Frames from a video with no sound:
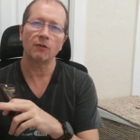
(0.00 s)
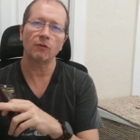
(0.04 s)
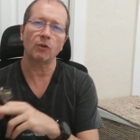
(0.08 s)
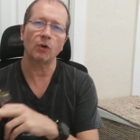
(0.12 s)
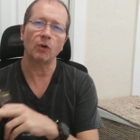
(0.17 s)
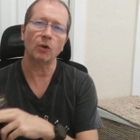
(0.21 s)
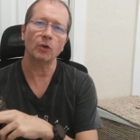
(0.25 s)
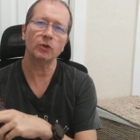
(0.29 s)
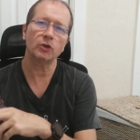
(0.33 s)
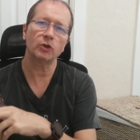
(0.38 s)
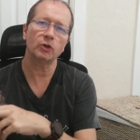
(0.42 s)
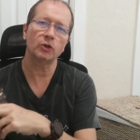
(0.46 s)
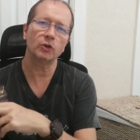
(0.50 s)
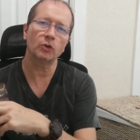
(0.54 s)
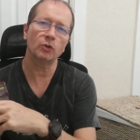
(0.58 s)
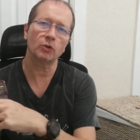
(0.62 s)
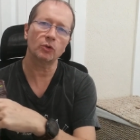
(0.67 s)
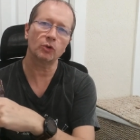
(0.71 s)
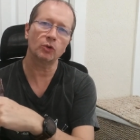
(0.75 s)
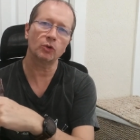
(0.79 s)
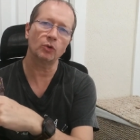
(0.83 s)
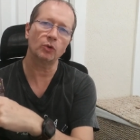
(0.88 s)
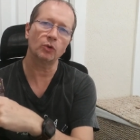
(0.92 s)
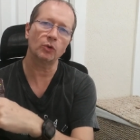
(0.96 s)
want
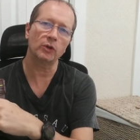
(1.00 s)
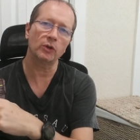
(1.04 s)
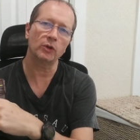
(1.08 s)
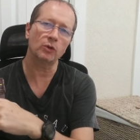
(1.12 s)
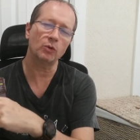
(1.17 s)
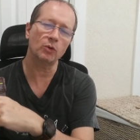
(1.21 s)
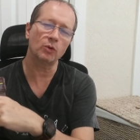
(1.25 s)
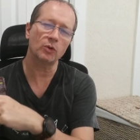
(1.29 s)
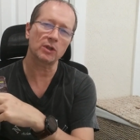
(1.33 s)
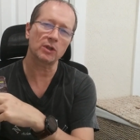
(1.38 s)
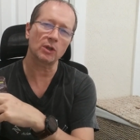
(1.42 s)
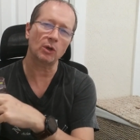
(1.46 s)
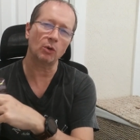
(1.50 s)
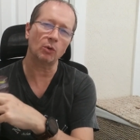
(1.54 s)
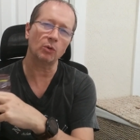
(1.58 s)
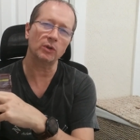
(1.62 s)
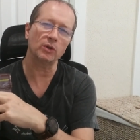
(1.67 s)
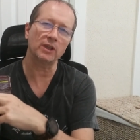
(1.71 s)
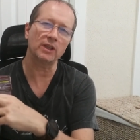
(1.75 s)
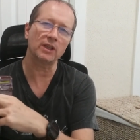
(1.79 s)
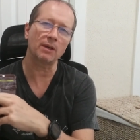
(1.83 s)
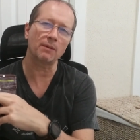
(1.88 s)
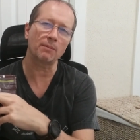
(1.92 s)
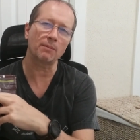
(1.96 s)
you to use
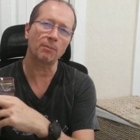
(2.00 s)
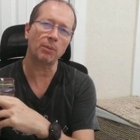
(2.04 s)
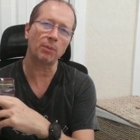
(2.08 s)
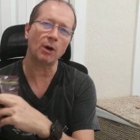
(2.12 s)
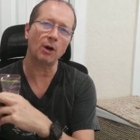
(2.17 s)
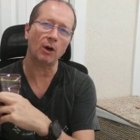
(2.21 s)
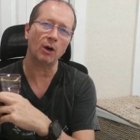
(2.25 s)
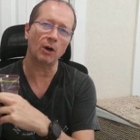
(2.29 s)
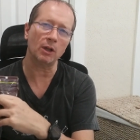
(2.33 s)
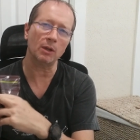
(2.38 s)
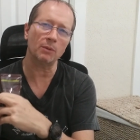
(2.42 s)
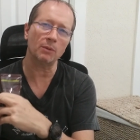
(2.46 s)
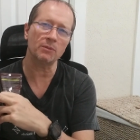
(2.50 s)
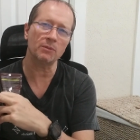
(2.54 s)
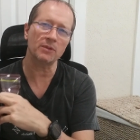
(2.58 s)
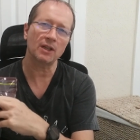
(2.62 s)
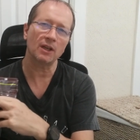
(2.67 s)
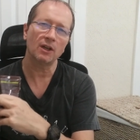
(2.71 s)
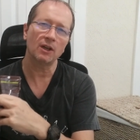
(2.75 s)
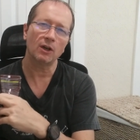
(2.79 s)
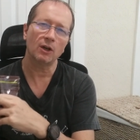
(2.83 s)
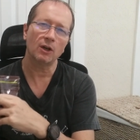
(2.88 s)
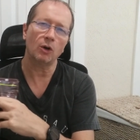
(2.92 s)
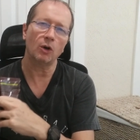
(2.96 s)
only the
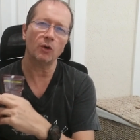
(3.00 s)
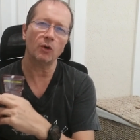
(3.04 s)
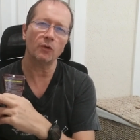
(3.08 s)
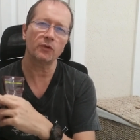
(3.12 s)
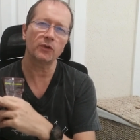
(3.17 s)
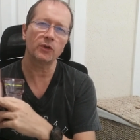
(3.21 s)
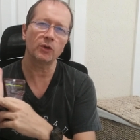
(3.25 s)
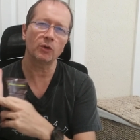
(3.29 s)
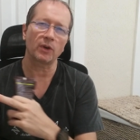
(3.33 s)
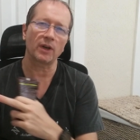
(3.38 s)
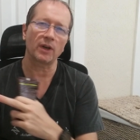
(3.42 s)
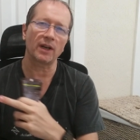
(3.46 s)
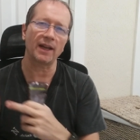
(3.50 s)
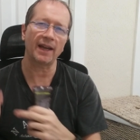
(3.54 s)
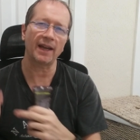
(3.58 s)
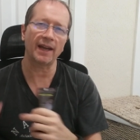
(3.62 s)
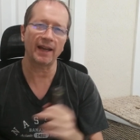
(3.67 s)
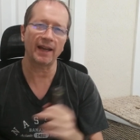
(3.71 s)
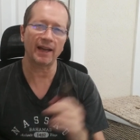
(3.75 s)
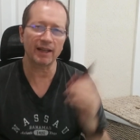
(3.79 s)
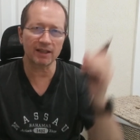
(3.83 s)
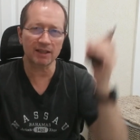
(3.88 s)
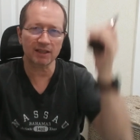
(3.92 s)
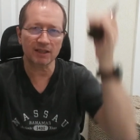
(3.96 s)
palms of your
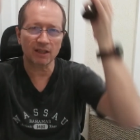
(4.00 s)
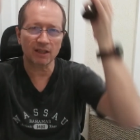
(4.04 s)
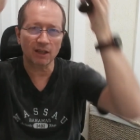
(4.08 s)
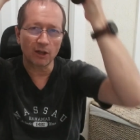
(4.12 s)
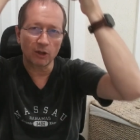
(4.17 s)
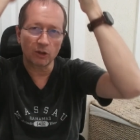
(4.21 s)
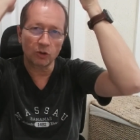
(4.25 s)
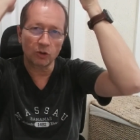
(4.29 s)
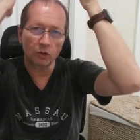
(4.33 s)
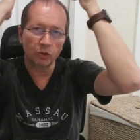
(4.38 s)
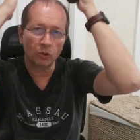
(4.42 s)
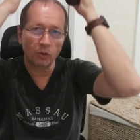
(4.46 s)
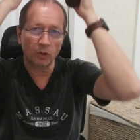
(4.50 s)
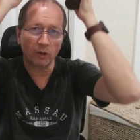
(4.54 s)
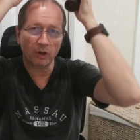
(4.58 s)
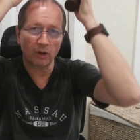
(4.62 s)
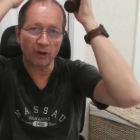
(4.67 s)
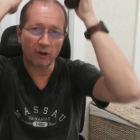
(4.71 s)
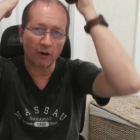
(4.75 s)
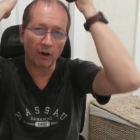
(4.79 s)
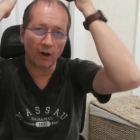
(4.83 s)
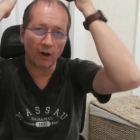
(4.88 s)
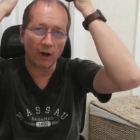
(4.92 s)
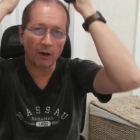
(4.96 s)
hands to
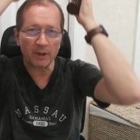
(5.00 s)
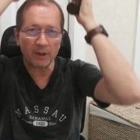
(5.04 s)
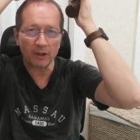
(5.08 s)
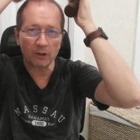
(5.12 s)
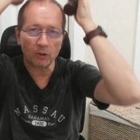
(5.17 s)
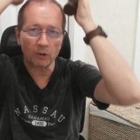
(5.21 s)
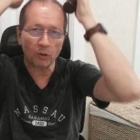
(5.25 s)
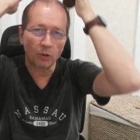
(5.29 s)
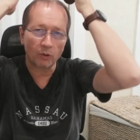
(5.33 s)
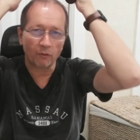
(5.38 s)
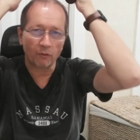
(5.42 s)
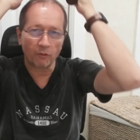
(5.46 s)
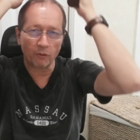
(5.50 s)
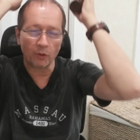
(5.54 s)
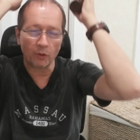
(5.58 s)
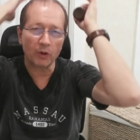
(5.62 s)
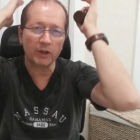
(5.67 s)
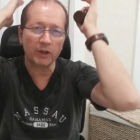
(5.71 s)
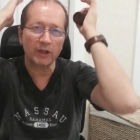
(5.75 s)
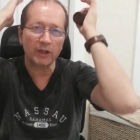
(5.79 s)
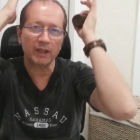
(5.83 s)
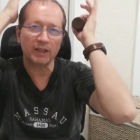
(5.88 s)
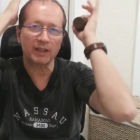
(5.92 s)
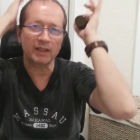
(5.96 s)
rub it or
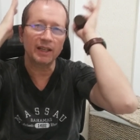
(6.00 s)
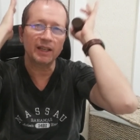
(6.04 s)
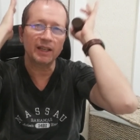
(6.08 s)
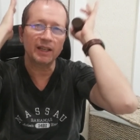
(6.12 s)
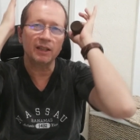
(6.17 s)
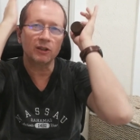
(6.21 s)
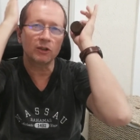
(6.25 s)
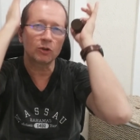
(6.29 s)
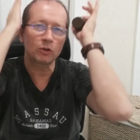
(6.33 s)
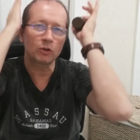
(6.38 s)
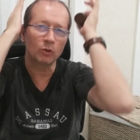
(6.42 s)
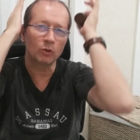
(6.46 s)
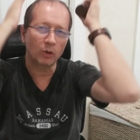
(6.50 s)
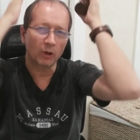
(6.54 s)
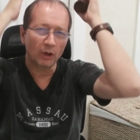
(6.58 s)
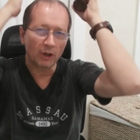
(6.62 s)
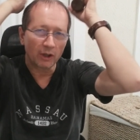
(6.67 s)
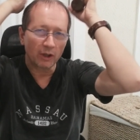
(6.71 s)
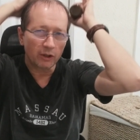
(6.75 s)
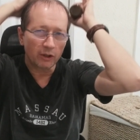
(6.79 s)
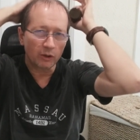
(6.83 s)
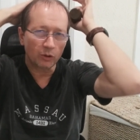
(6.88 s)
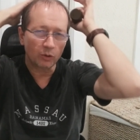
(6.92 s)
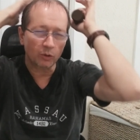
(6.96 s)
work it into
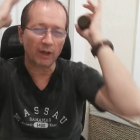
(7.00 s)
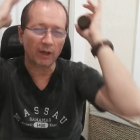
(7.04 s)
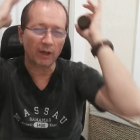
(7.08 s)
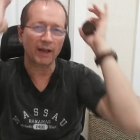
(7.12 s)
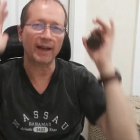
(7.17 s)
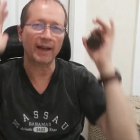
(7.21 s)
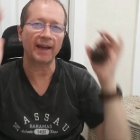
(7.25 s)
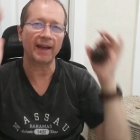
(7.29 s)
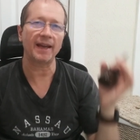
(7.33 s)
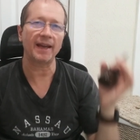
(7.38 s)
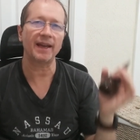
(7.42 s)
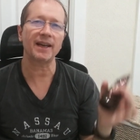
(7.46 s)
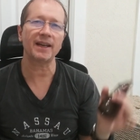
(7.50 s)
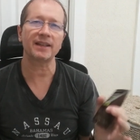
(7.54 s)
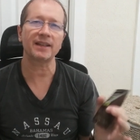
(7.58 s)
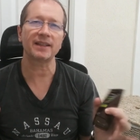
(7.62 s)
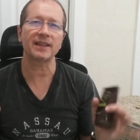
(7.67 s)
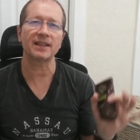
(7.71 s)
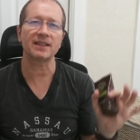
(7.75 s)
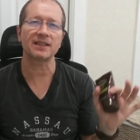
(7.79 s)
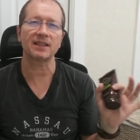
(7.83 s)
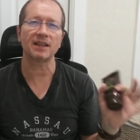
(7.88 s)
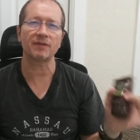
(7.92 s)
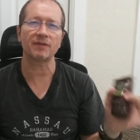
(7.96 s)
your hair.
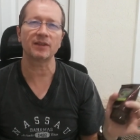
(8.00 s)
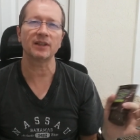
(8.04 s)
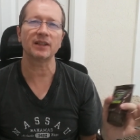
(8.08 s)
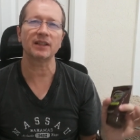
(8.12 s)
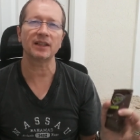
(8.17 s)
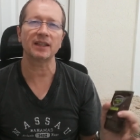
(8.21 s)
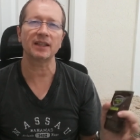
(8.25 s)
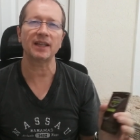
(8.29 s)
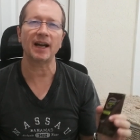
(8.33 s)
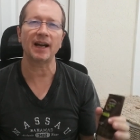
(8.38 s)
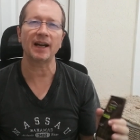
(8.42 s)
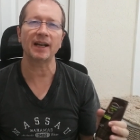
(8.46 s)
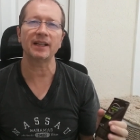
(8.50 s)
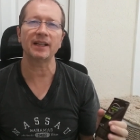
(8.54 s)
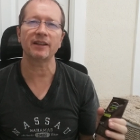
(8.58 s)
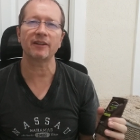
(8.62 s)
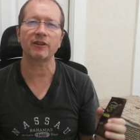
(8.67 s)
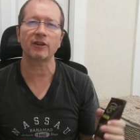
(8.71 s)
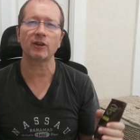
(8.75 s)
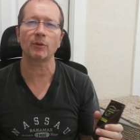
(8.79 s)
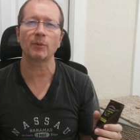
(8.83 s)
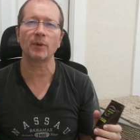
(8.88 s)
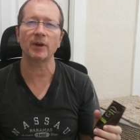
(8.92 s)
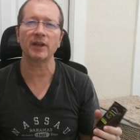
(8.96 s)
That's definitely highly
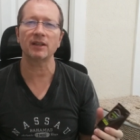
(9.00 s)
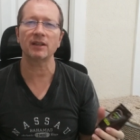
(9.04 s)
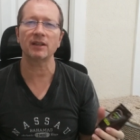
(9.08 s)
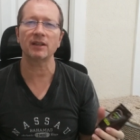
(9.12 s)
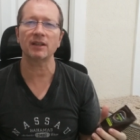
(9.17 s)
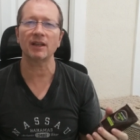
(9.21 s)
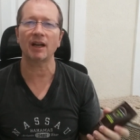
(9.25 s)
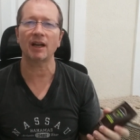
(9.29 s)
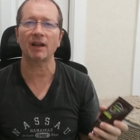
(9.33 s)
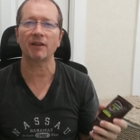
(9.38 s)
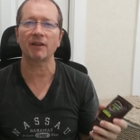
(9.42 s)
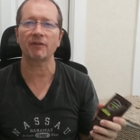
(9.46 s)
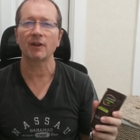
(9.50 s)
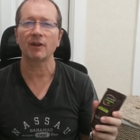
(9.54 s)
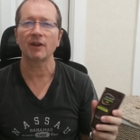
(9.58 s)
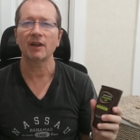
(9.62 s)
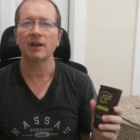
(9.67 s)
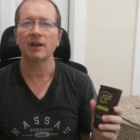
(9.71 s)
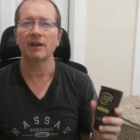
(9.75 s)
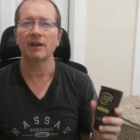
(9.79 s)
recommended. I've